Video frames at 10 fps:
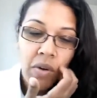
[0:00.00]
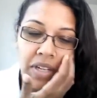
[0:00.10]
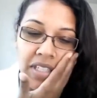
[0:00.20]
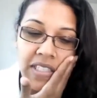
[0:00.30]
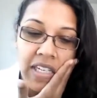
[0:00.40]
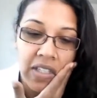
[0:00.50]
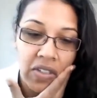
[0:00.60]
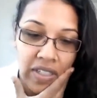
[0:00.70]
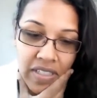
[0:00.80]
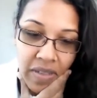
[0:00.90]
I want you to take
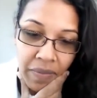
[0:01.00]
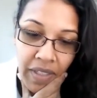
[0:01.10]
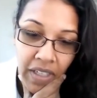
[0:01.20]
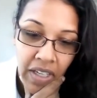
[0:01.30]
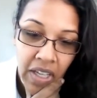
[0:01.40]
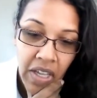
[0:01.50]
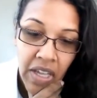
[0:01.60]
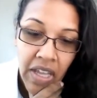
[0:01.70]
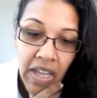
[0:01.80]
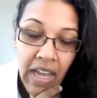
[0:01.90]
a look at something.
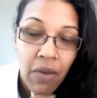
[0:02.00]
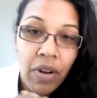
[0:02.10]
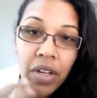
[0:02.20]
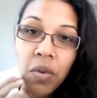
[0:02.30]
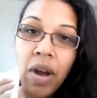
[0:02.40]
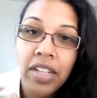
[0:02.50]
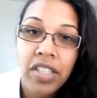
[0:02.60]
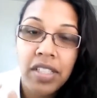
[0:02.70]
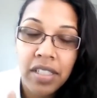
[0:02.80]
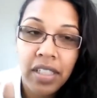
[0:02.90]
I want you to
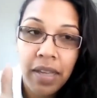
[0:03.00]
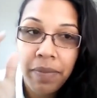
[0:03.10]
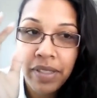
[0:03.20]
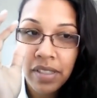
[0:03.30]
watch this clip.